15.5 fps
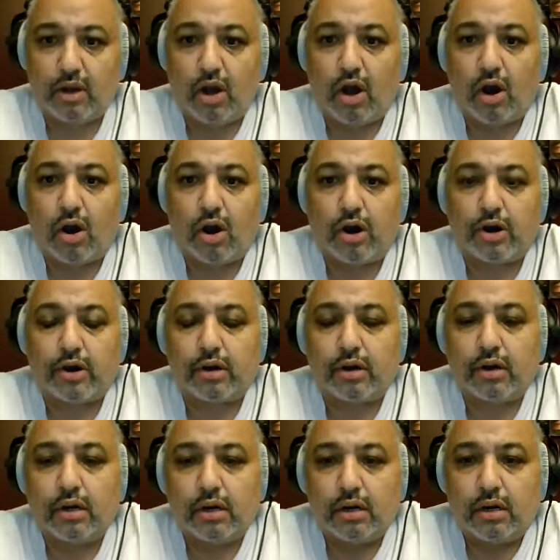are
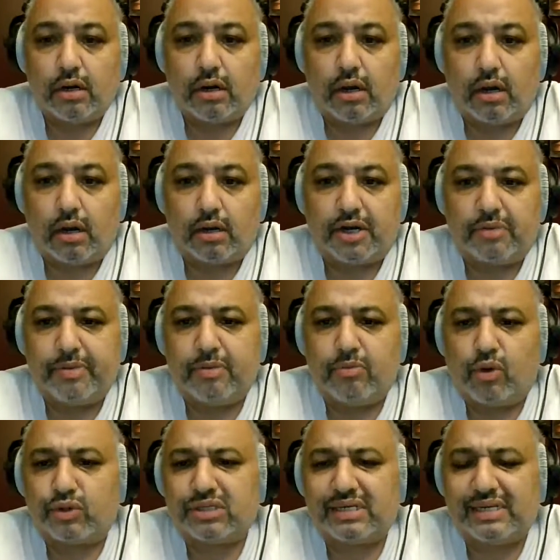going to be
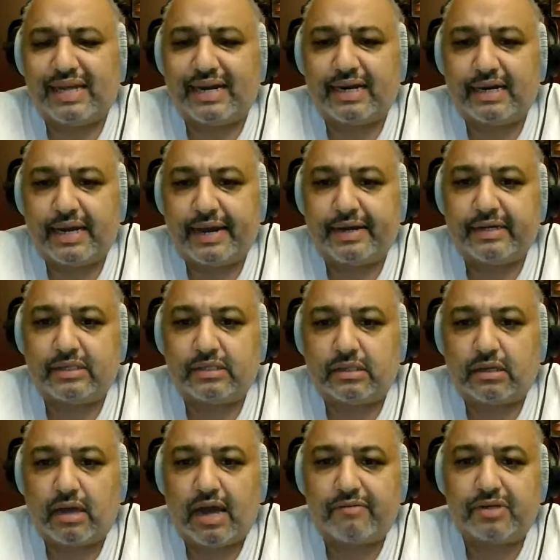mostly late at night is
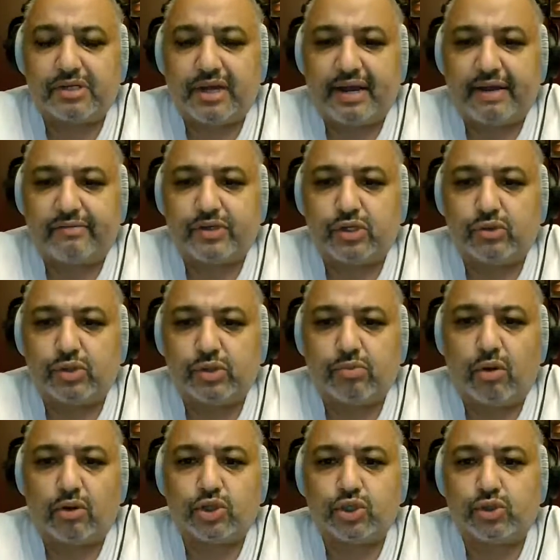obviously I have two
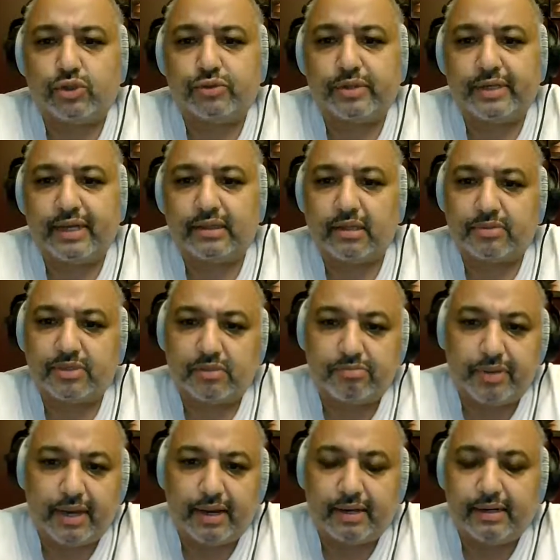small children, get them to
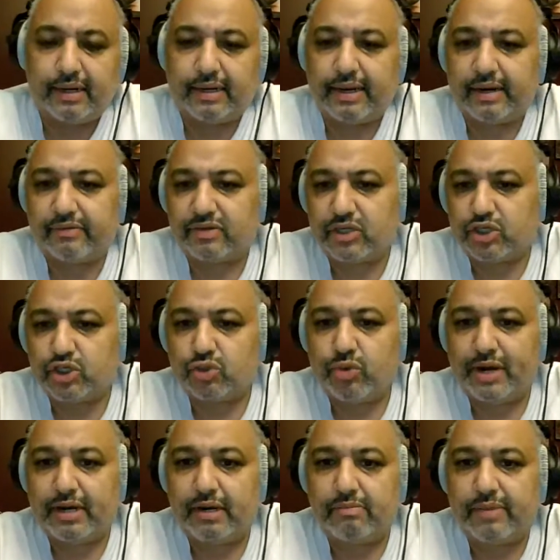bed, get kind of
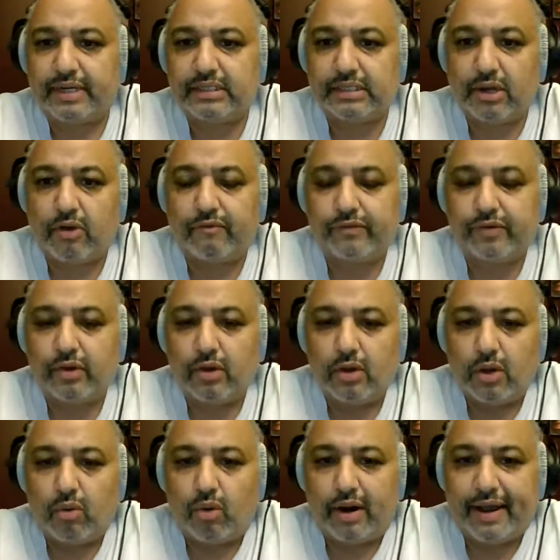situated myself
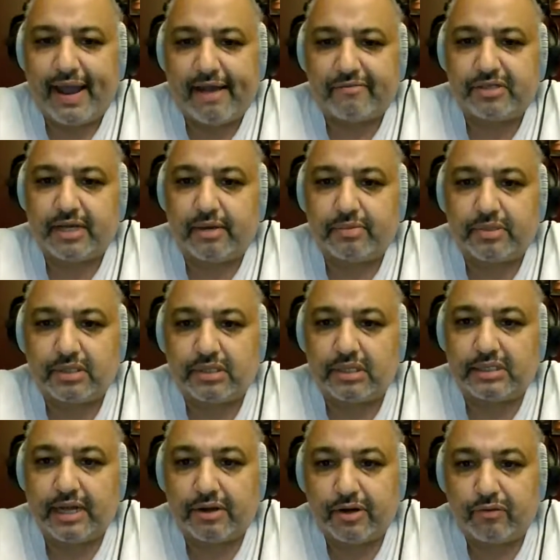where I have time to
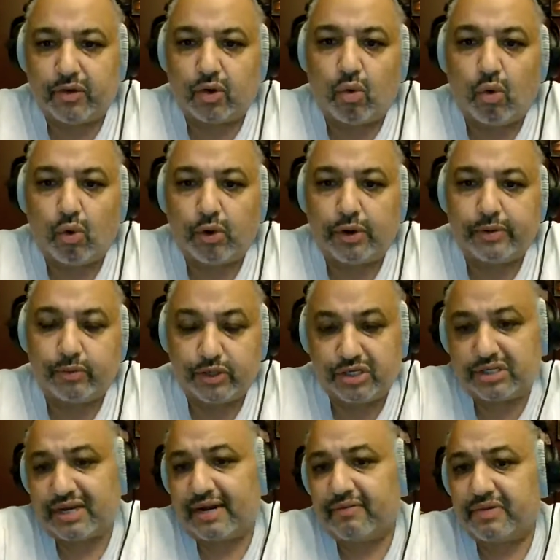sit down and record, which
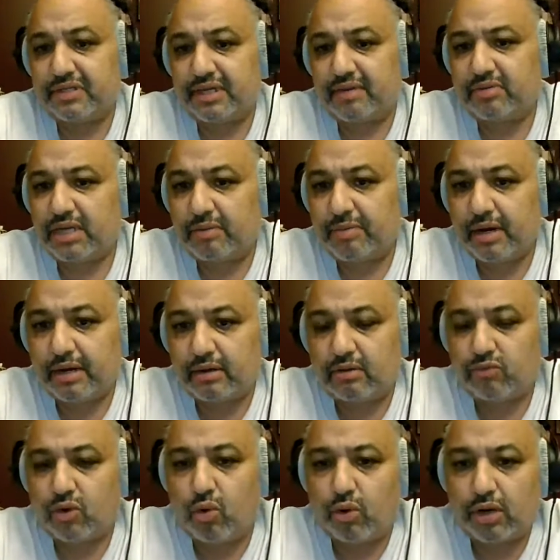is kind of the same time I
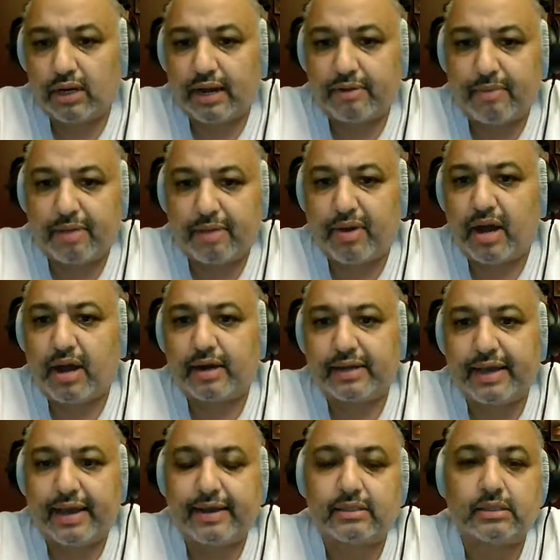record a lot of my
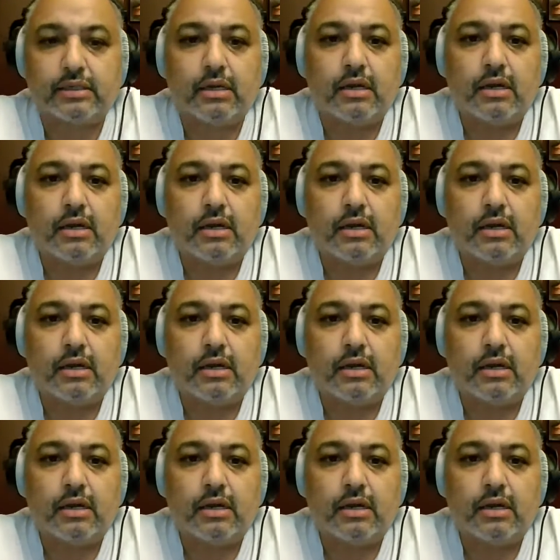podcast.